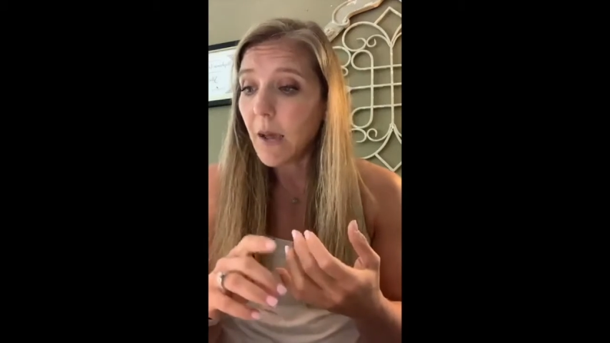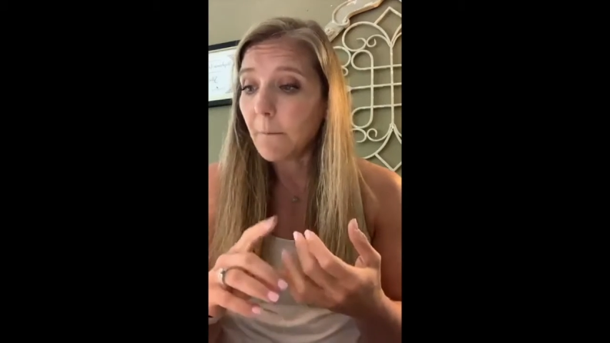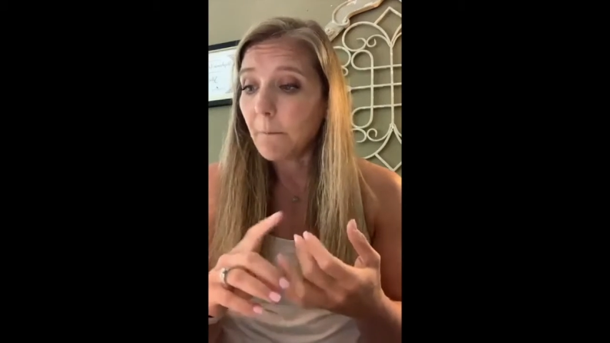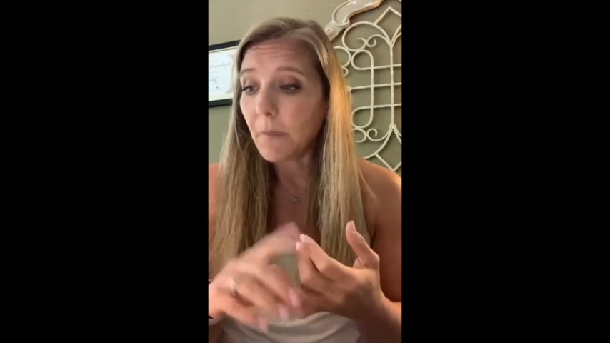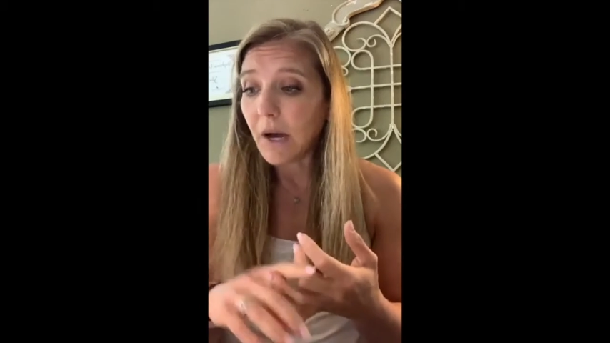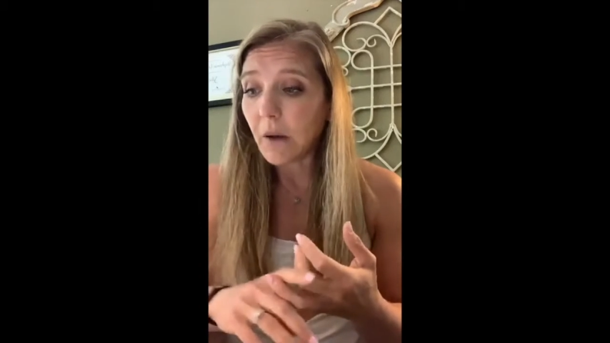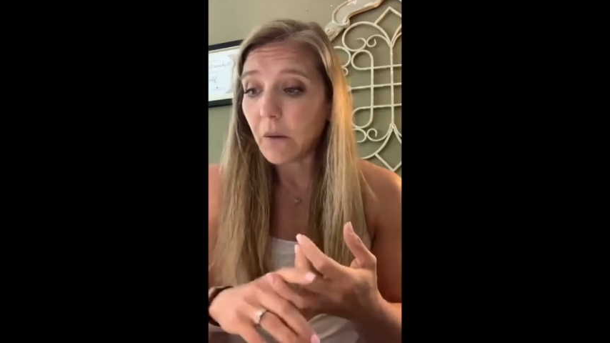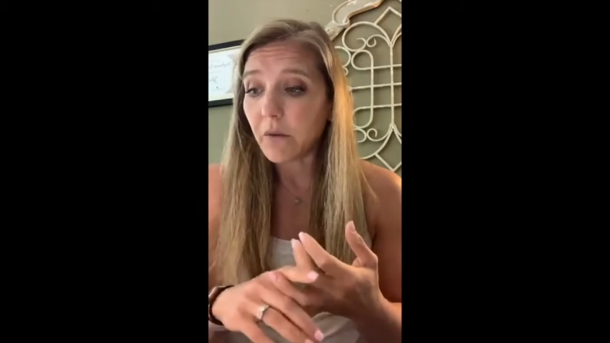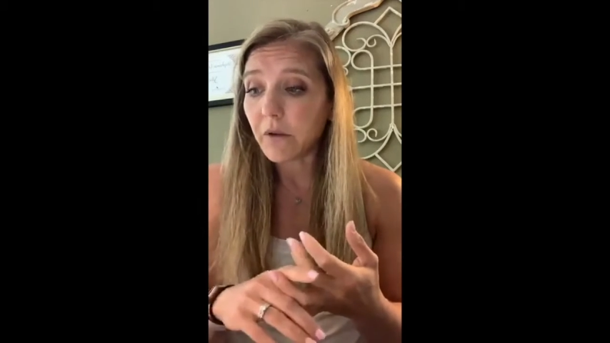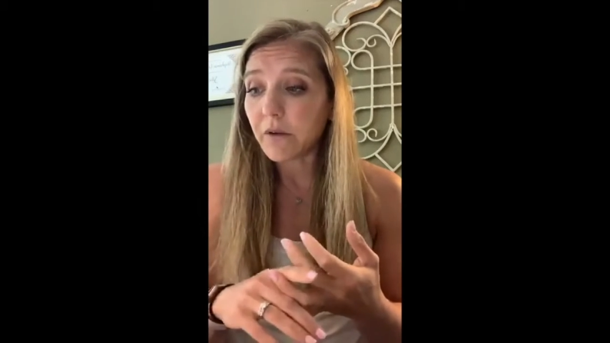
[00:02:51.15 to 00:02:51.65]

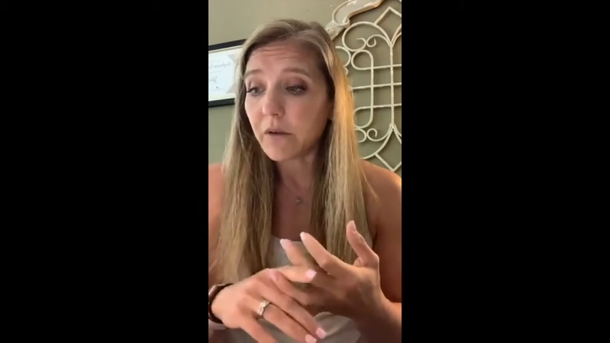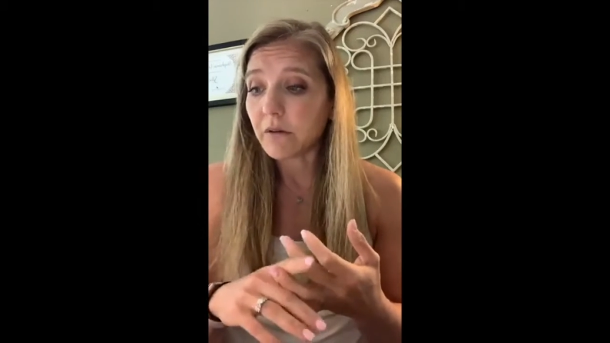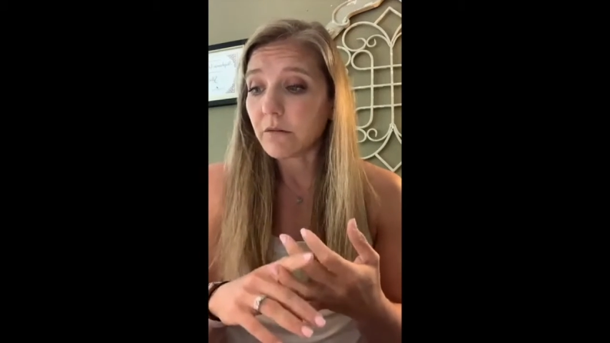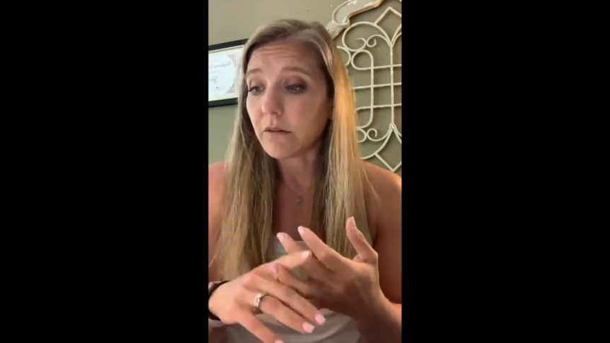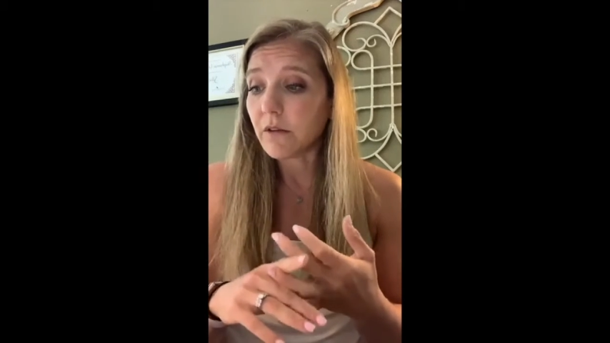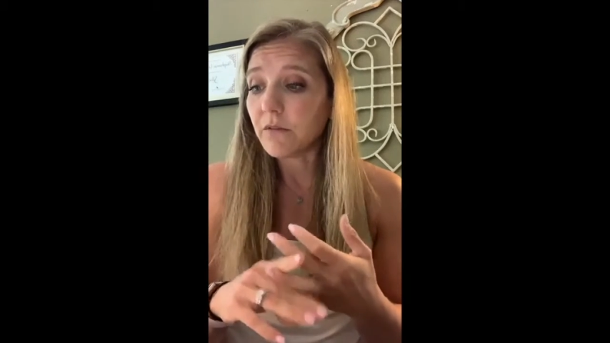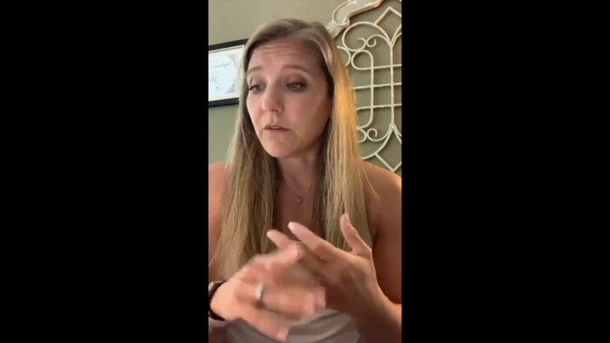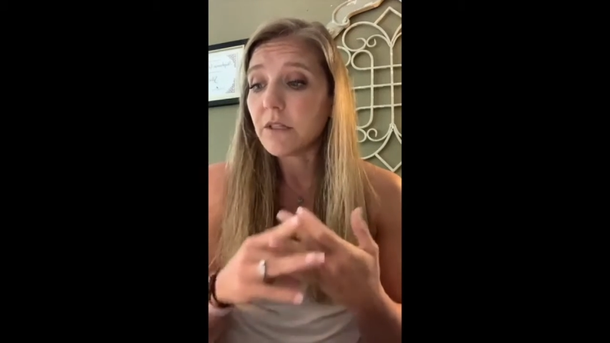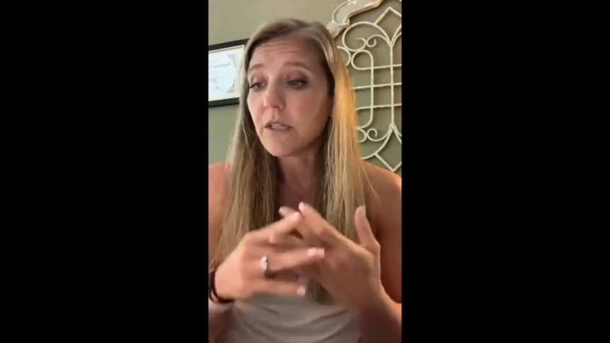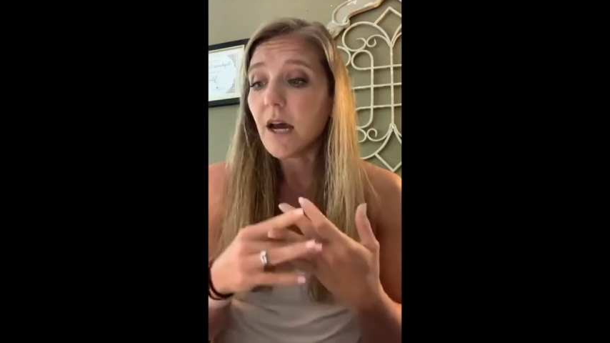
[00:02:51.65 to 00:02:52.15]
bowel or
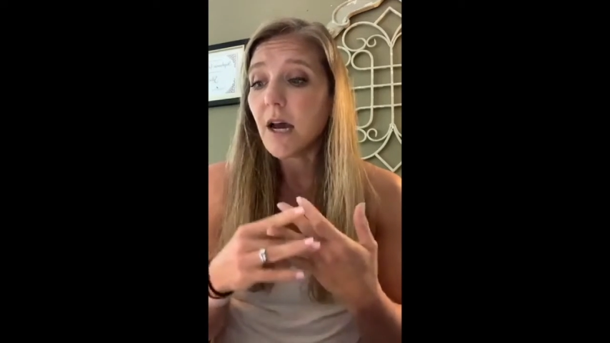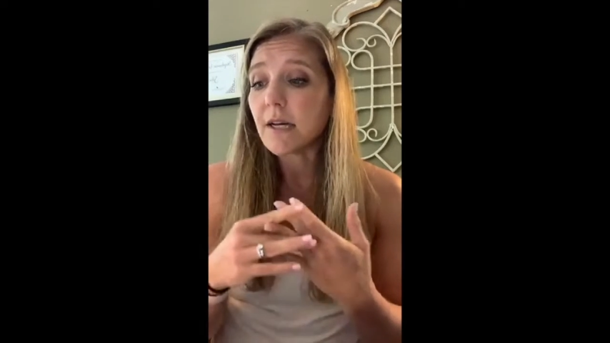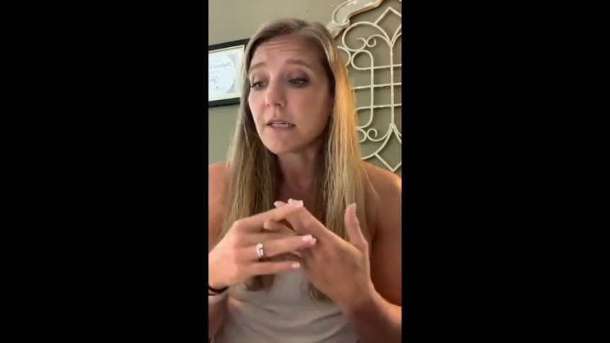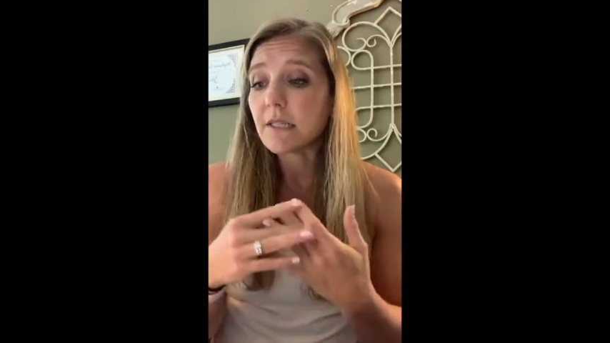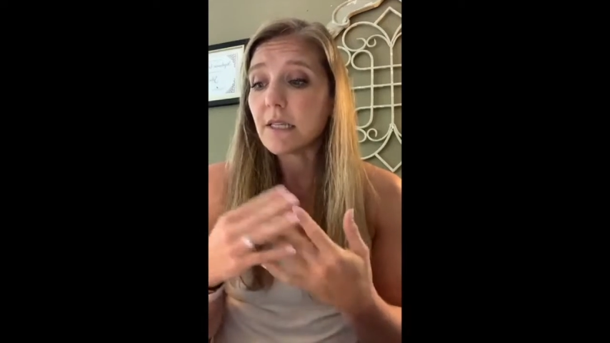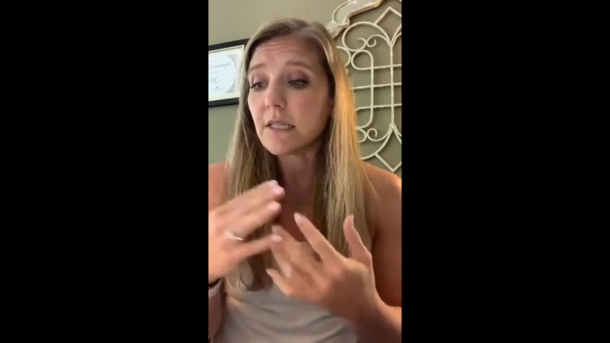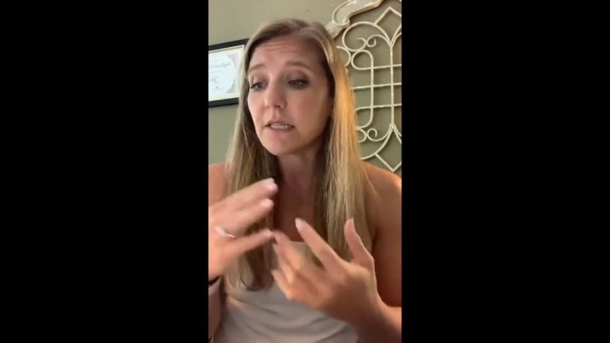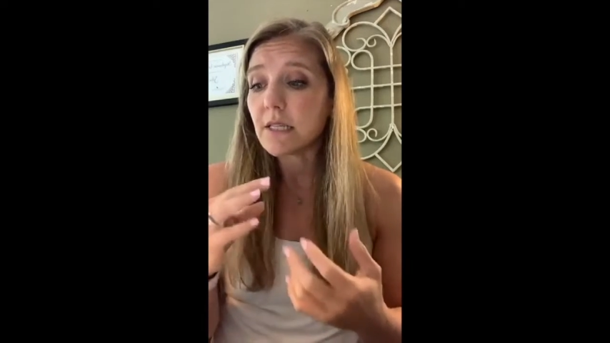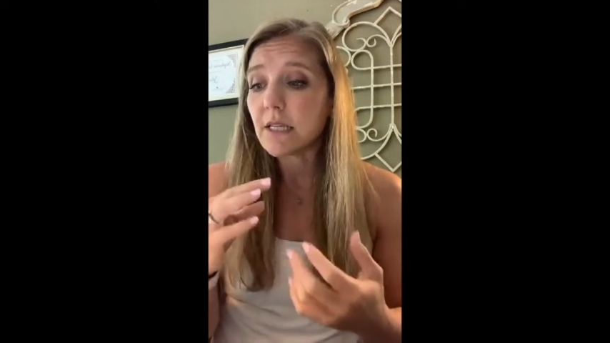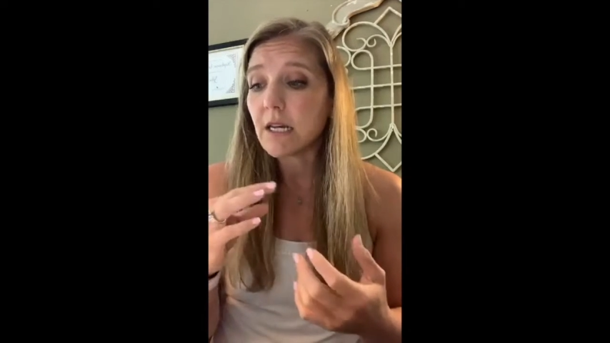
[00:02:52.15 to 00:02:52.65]
liver
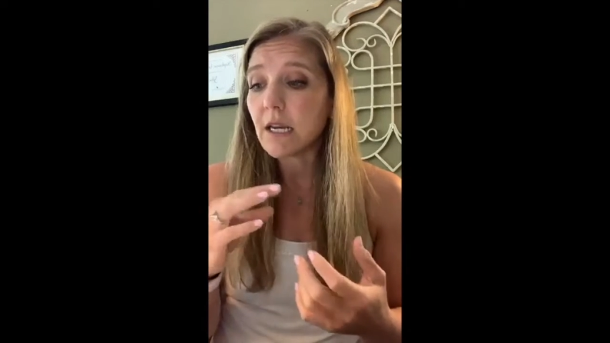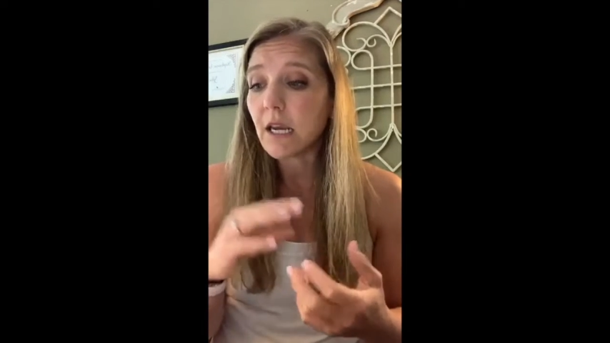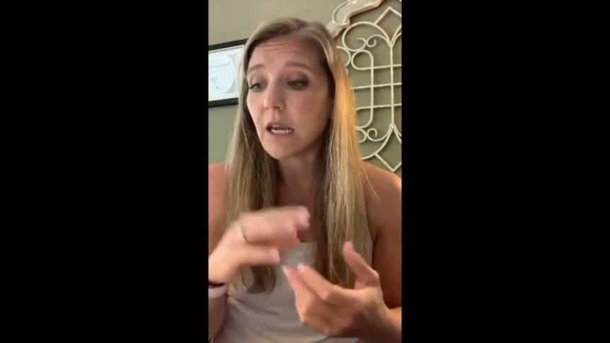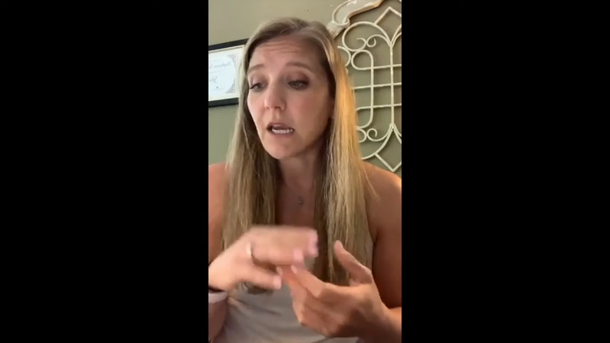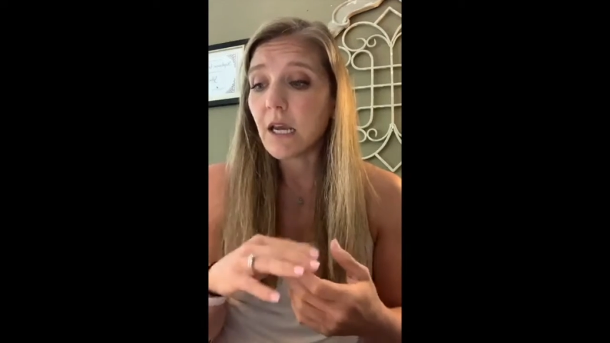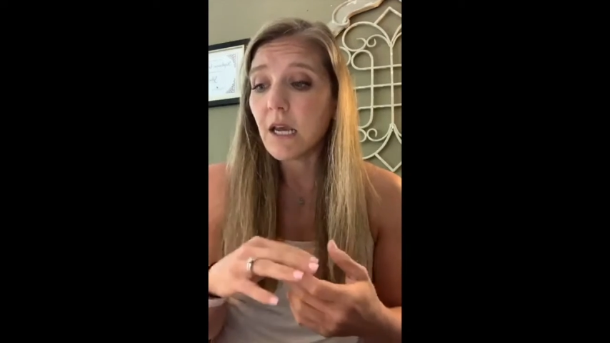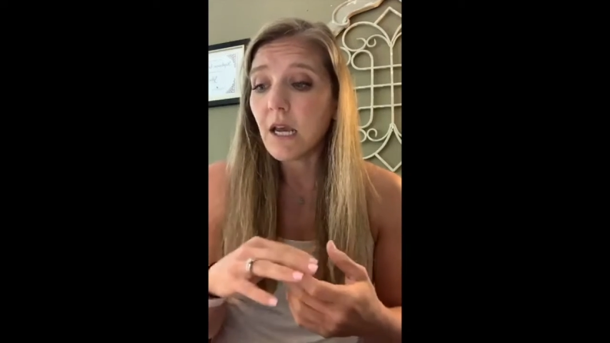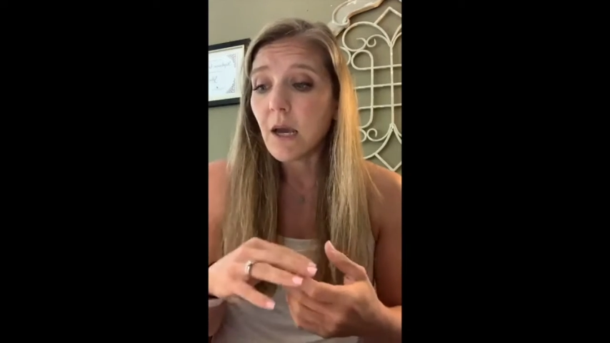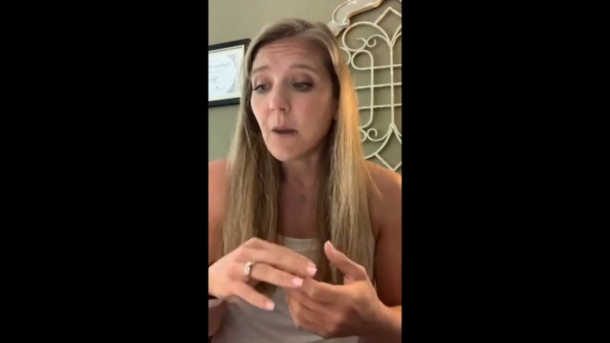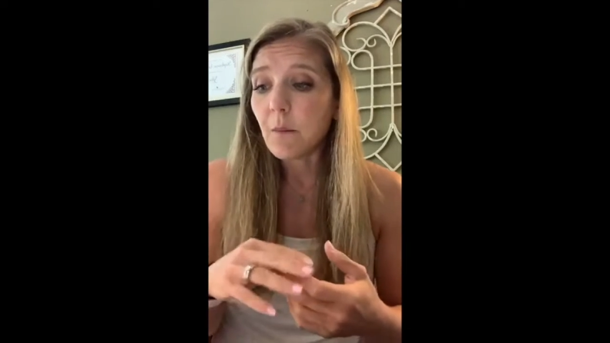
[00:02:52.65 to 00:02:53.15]
toxicity,